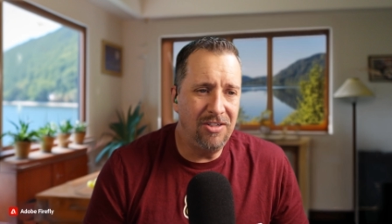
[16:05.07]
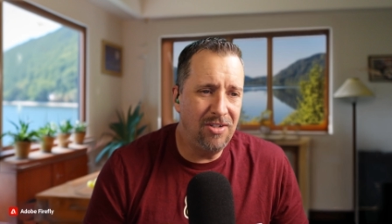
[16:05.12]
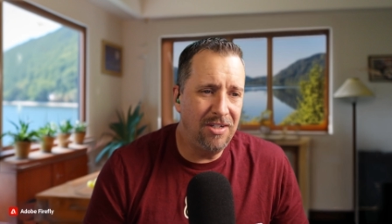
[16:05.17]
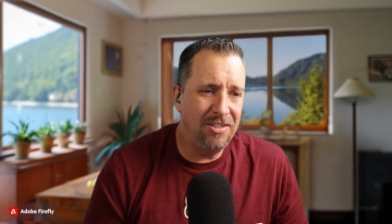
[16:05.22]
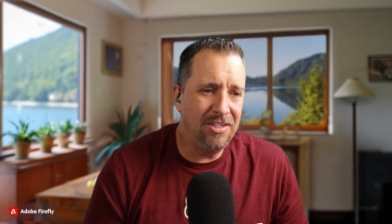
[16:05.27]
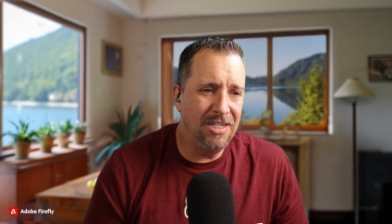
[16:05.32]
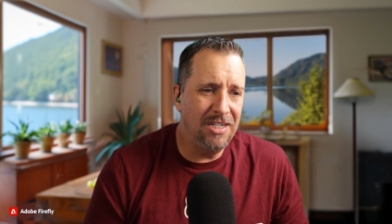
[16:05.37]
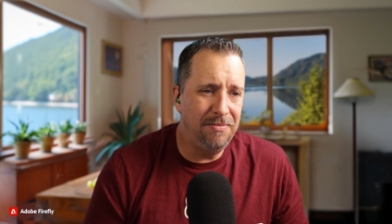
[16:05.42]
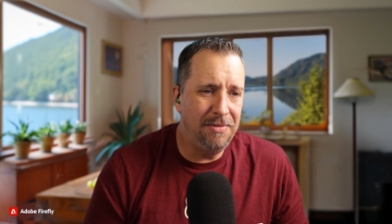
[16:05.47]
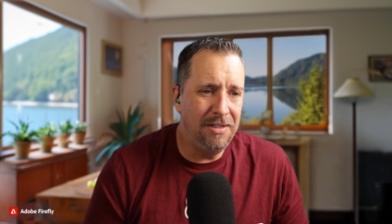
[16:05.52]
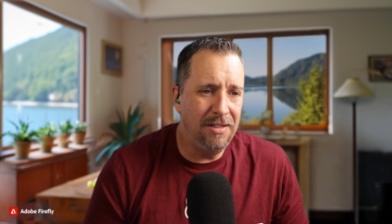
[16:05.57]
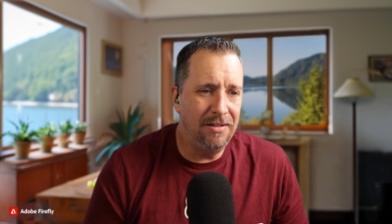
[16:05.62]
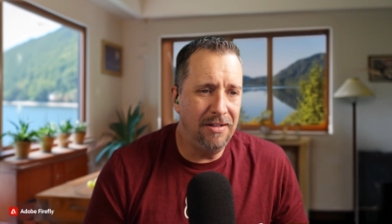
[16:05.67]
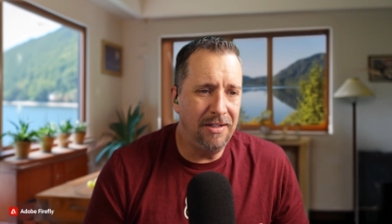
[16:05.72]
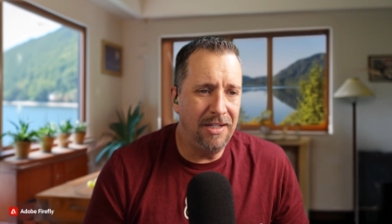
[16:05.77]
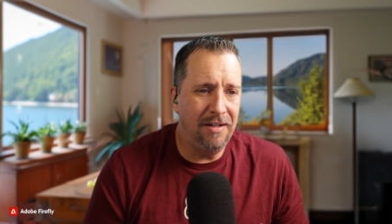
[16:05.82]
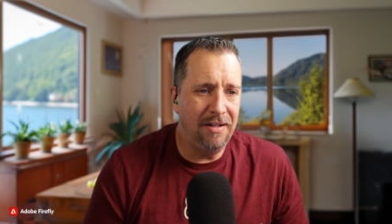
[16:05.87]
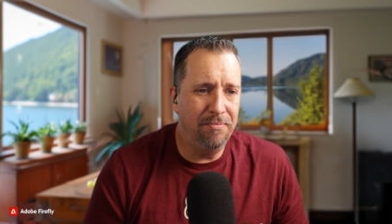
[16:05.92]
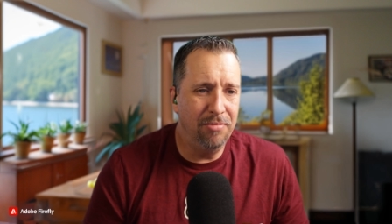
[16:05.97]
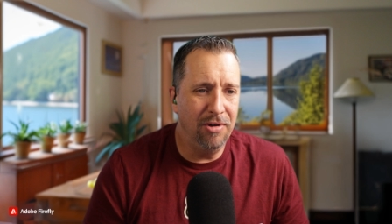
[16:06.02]
so that's going to be
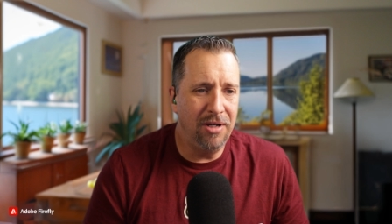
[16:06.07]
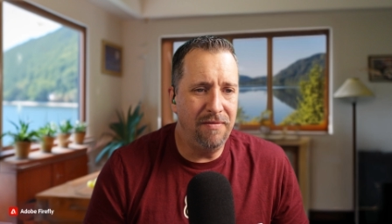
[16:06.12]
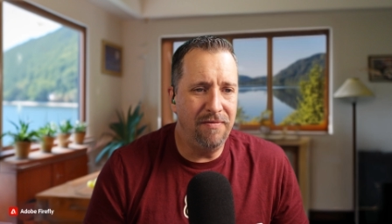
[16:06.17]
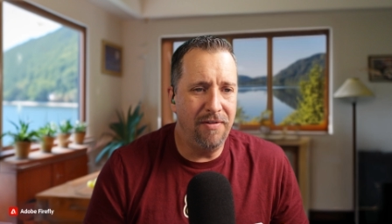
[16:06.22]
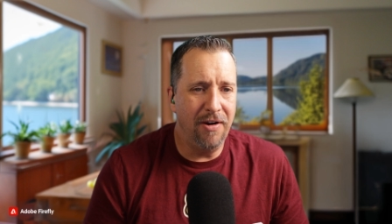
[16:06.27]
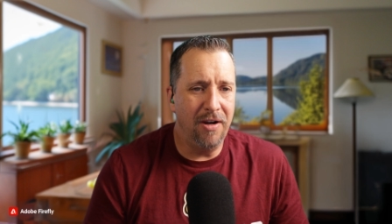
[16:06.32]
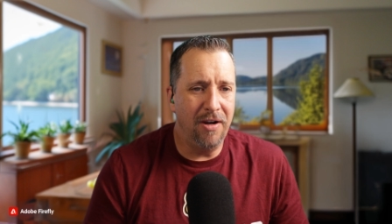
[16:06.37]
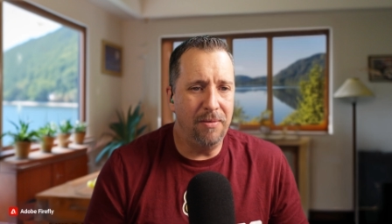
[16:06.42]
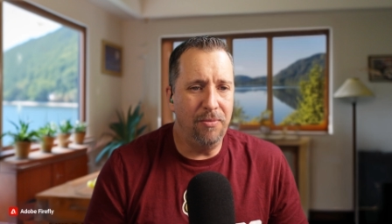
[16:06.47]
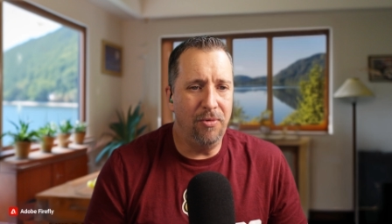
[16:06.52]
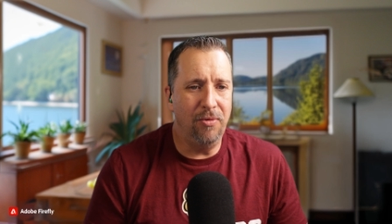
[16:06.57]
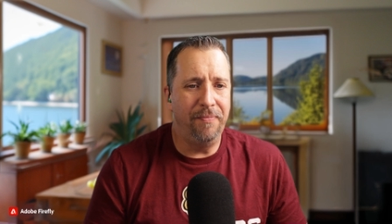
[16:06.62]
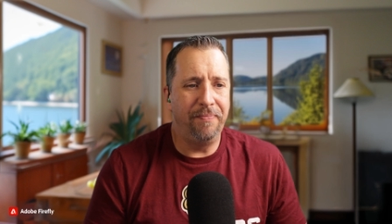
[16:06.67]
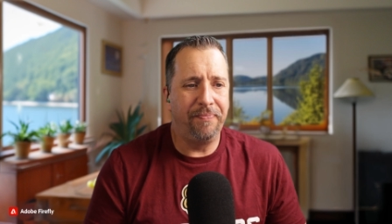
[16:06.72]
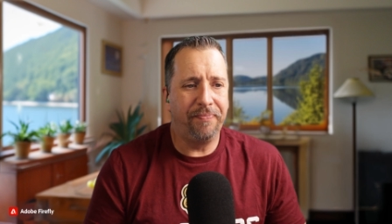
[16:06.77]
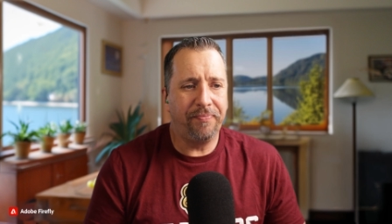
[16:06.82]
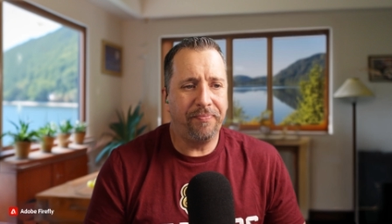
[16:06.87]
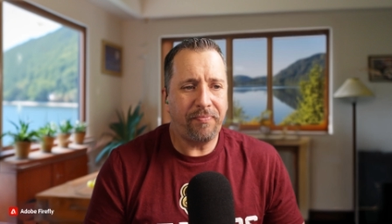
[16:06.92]
again pretty variable